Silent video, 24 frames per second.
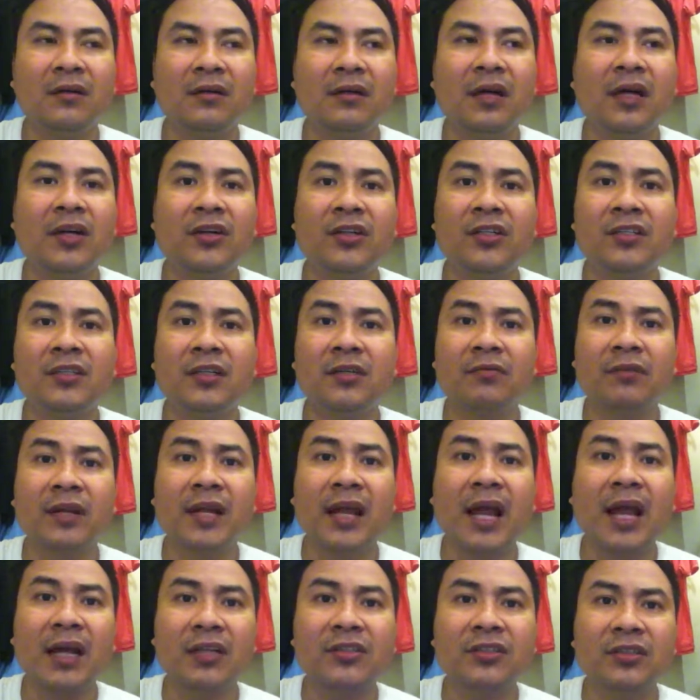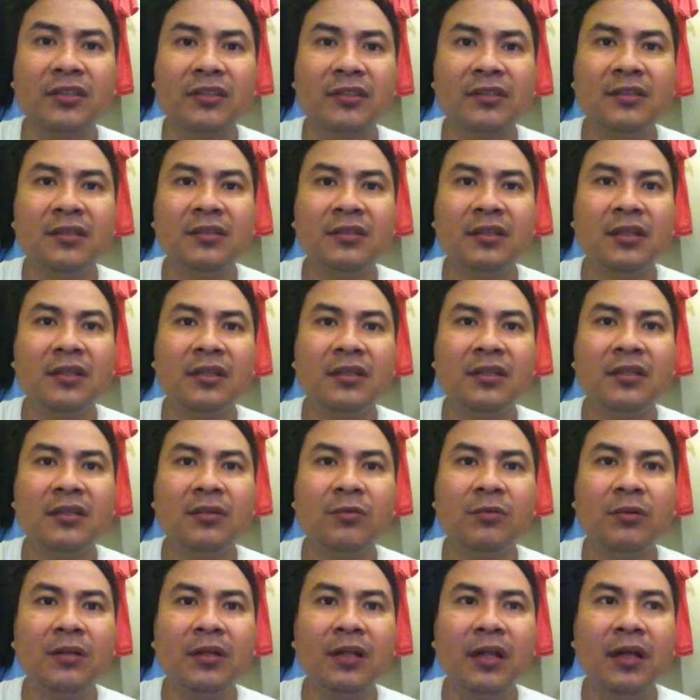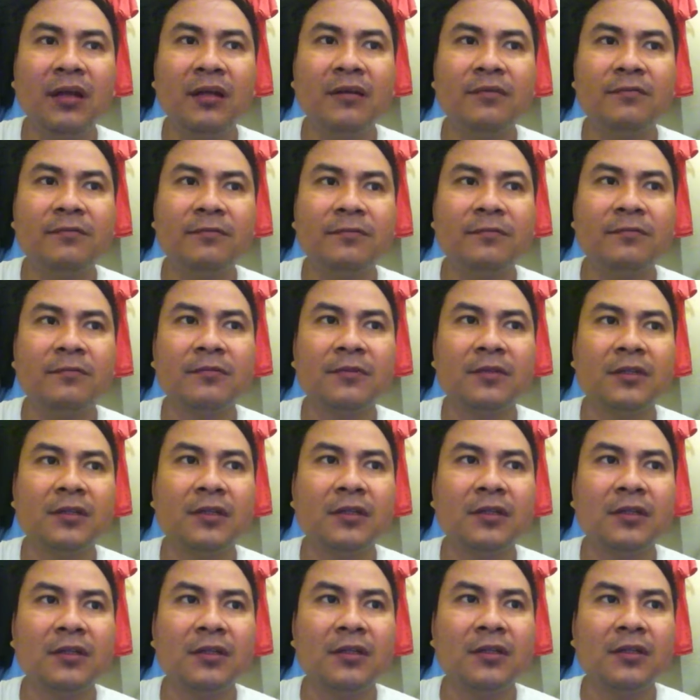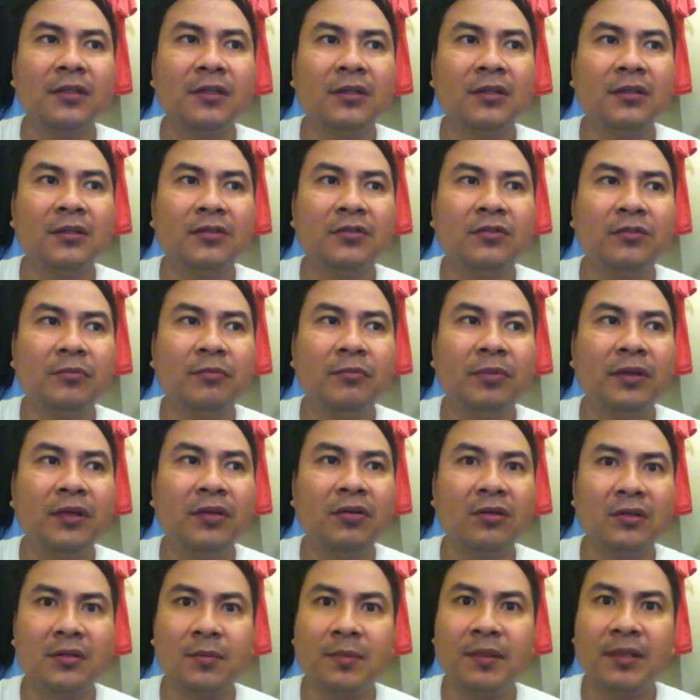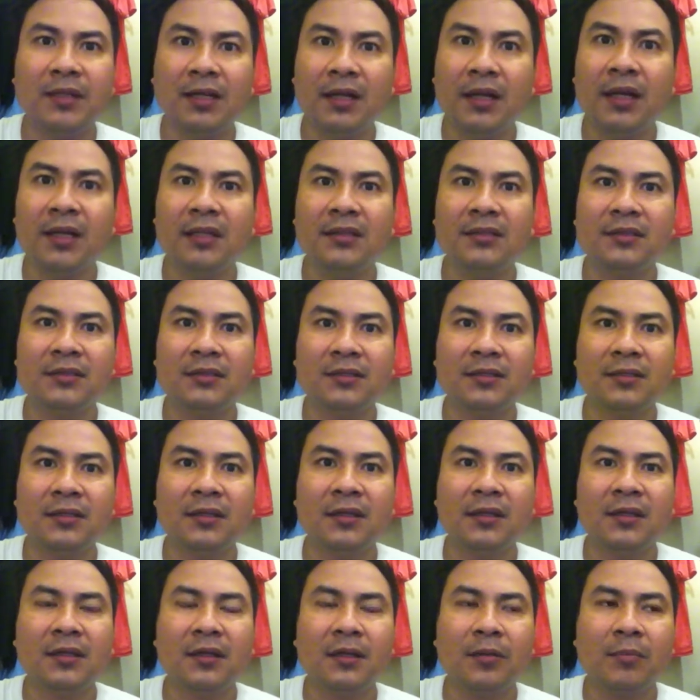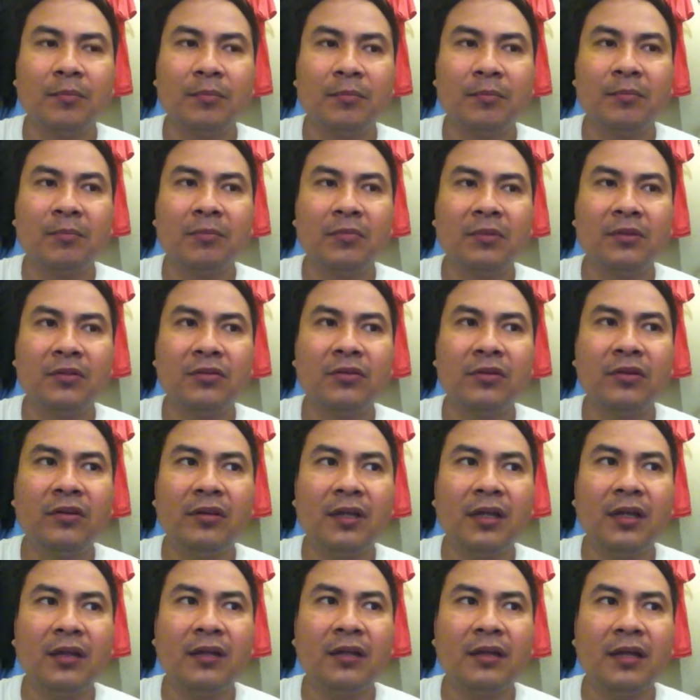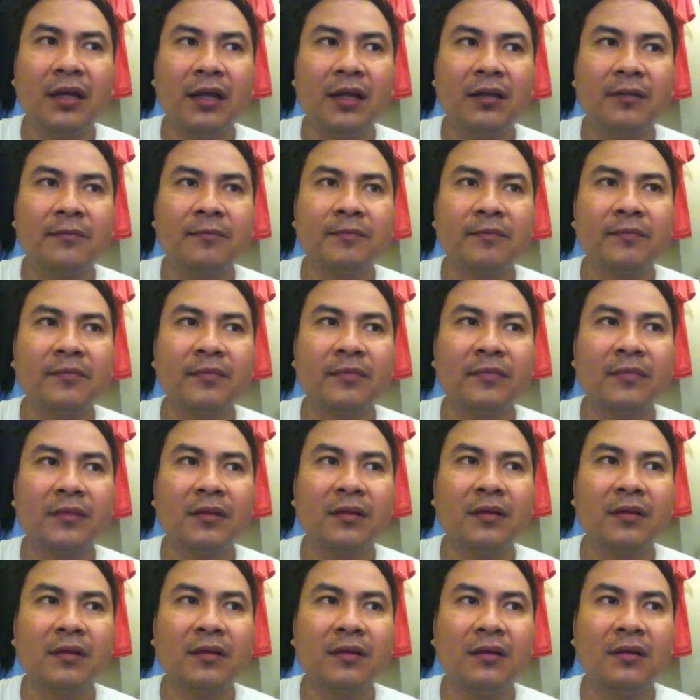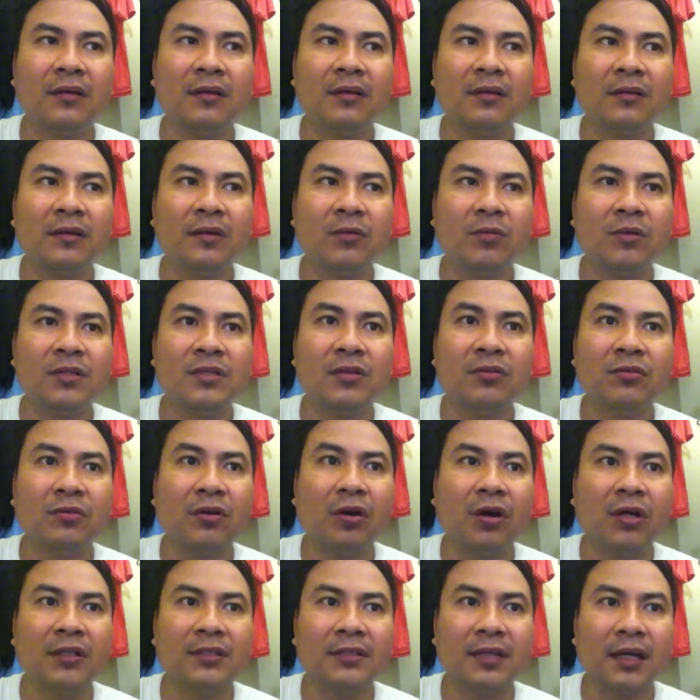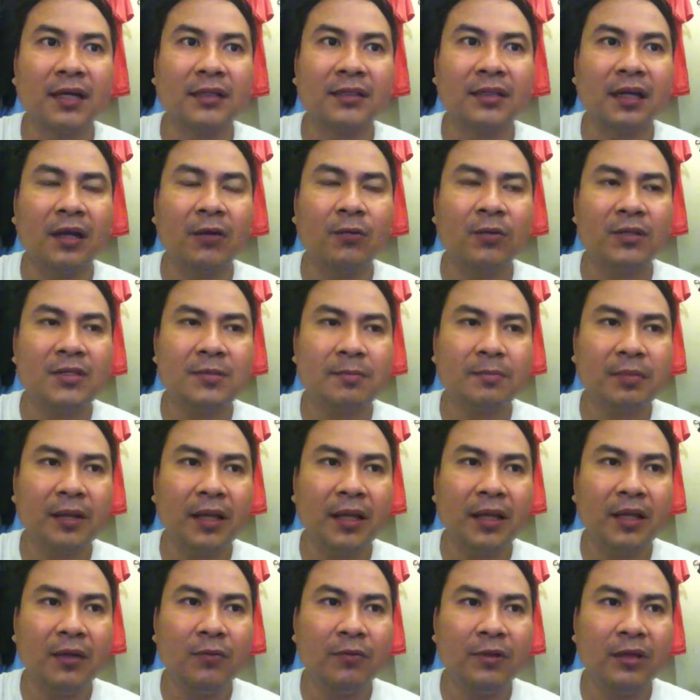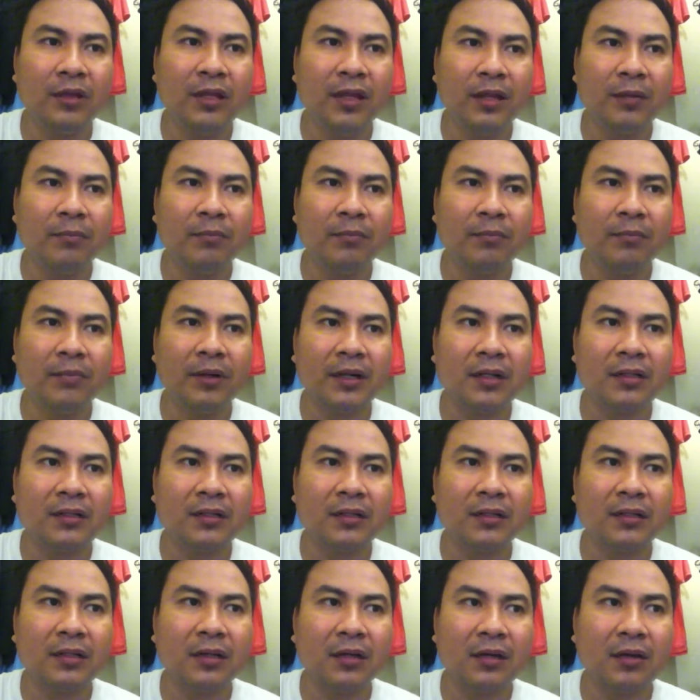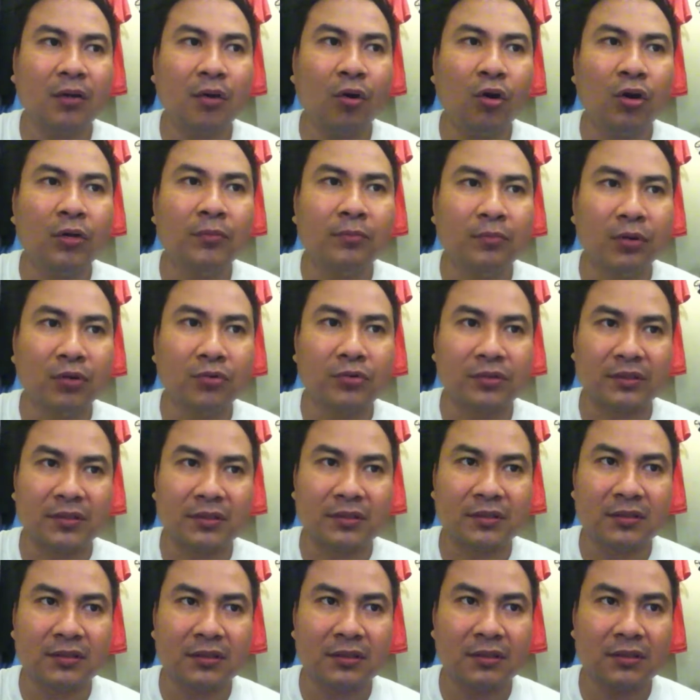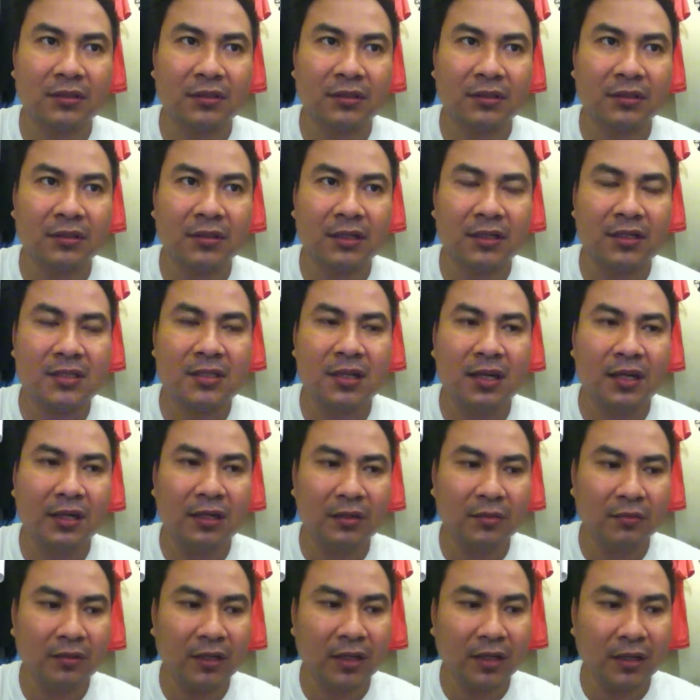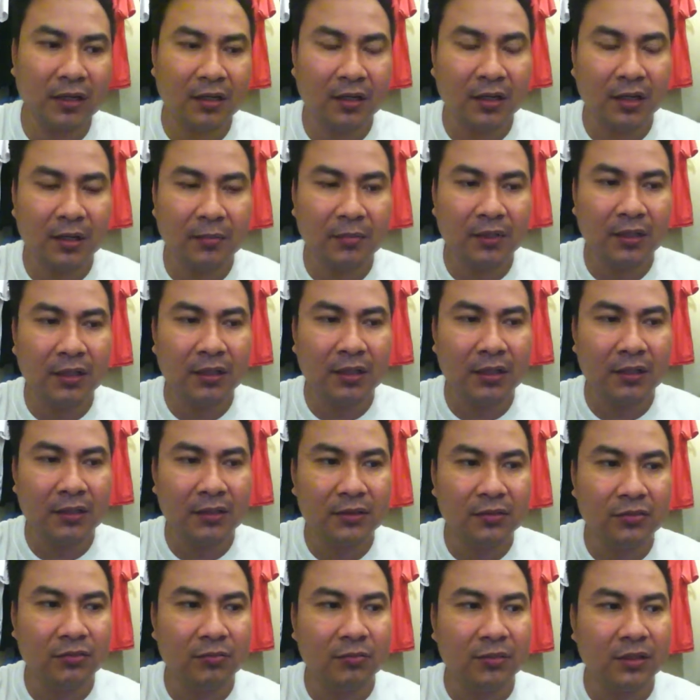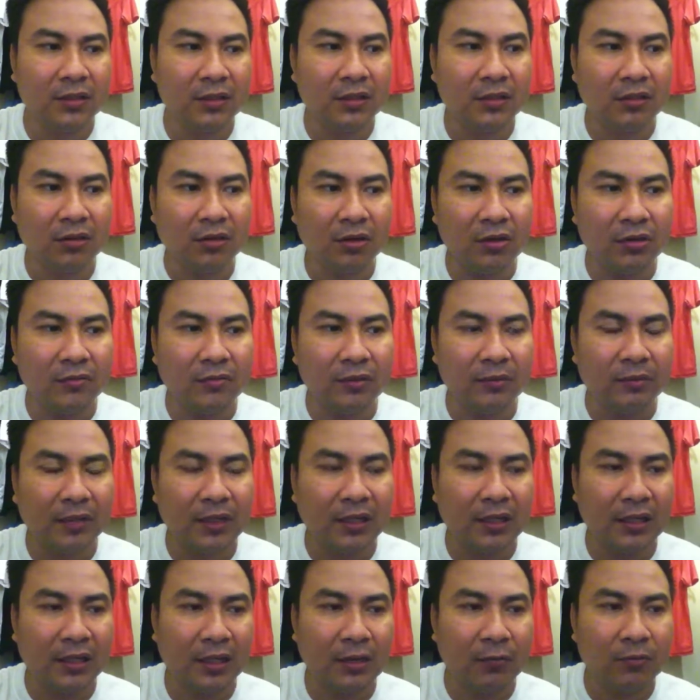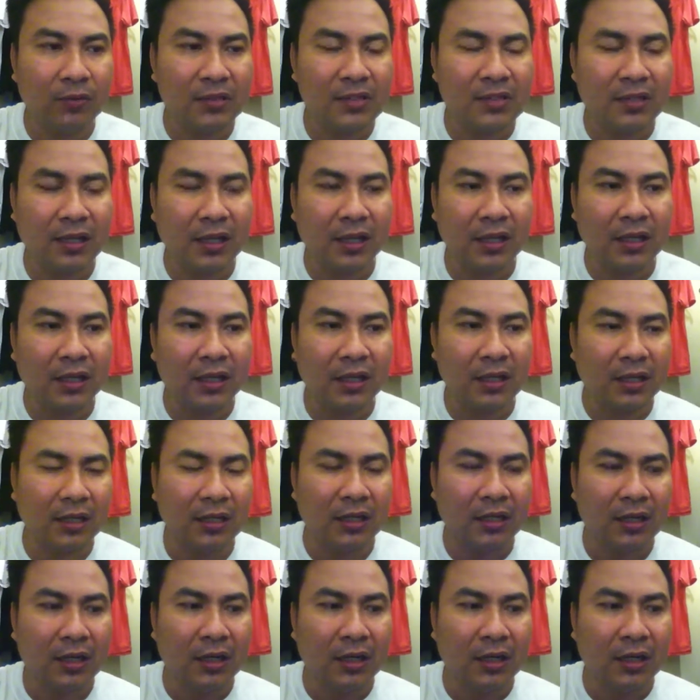allergic reaction, then you will have to be hospitalized. The good thing that there was no contact. I was playing with them, but almost. It's like they're coming near to me, all of them, and then I was thinking that